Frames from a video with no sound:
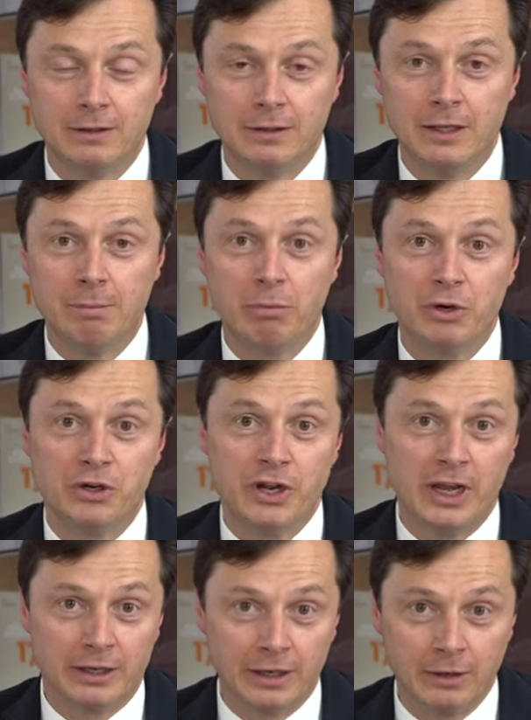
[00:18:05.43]

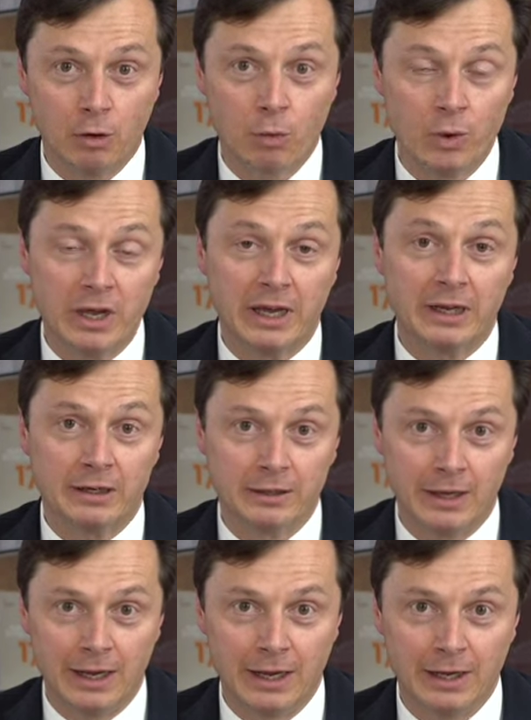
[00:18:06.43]
depreciated or weakened
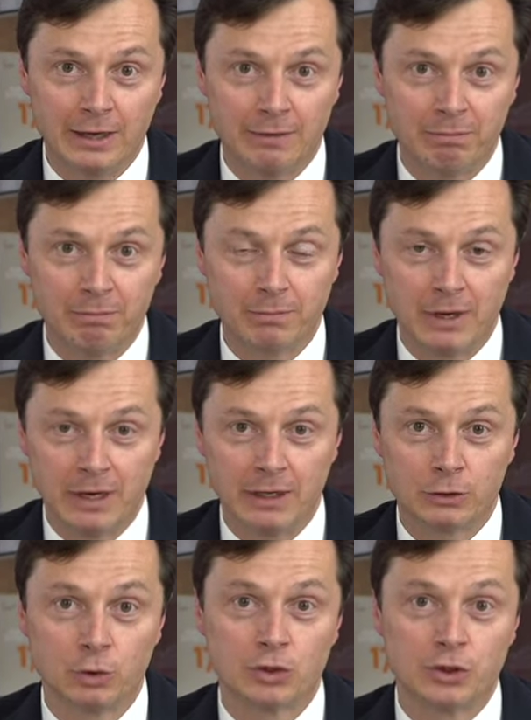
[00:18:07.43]

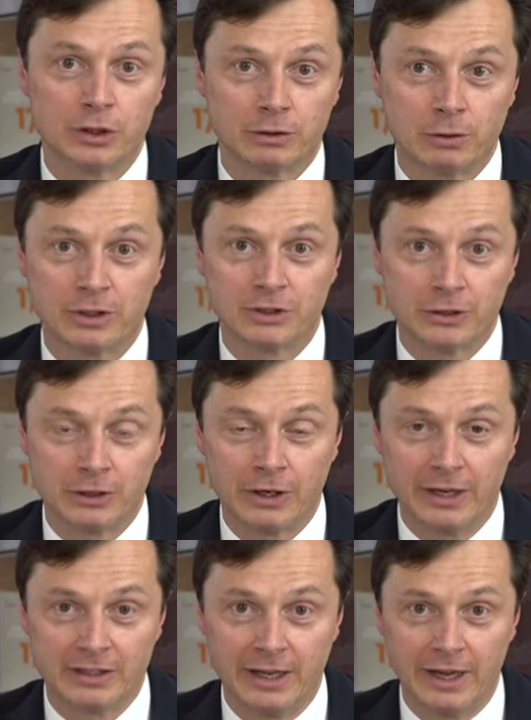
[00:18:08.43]
to a
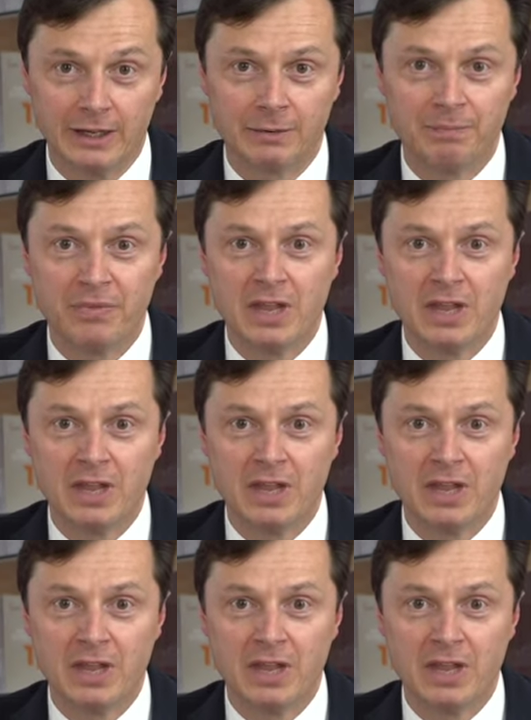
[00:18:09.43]
certain extent.